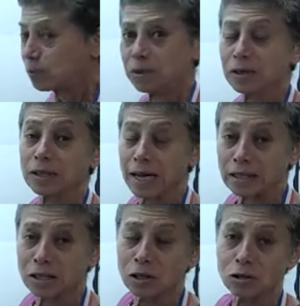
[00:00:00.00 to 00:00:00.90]
been
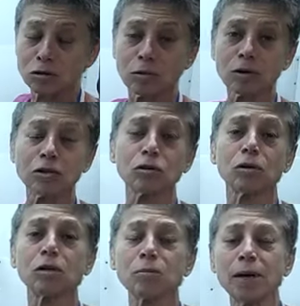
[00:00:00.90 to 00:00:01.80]
neglecting your scroll saw,
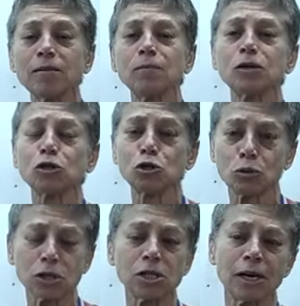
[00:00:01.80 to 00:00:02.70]
you may have been
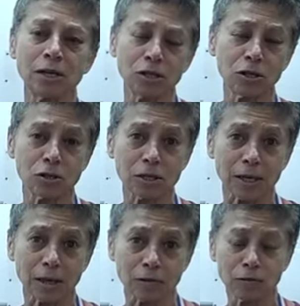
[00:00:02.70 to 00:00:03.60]
shortchanging
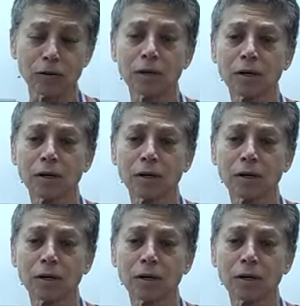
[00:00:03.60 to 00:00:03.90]
yourself